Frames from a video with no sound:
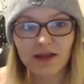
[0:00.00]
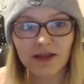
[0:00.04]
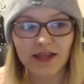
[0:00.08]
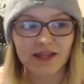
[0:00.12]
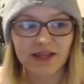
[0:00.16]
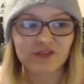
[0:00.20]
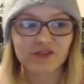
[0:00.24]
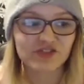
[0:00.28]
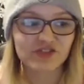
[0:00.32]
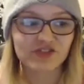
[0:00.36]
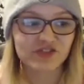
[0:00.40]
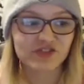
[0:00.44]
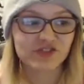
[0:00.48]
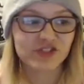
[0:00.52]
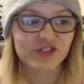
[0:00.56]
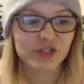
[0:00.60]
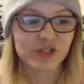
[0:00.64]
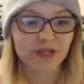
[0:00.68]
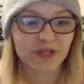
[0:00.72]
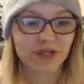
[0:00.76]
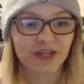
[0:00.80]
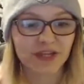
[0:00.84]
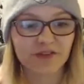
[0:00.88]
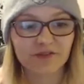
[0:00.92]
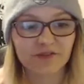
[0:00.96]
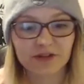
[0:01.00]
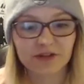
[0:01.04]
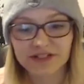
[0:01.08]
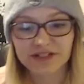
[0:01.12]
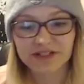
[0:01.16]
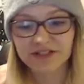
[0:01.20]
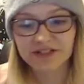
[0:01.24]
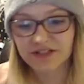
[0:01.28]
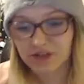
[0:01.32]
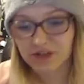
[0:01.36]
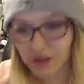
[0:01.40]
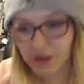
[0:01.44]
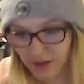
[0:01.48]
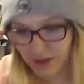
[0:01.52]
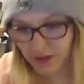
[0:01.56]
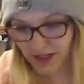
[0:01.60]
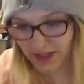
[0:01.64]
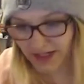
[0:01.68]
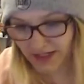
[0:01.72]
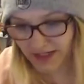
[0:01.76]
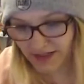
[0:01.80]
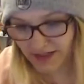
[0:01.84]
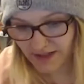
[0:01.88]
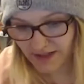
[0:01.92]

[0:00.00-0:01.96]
It's just doing it very slowly.